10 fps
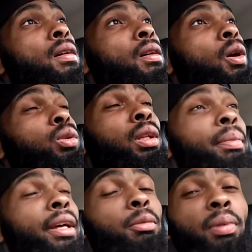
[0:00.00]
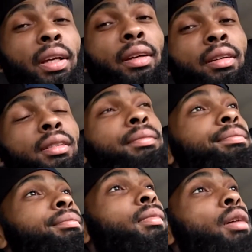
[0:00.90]
who's the best player
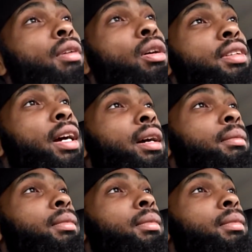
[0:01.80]
of all time.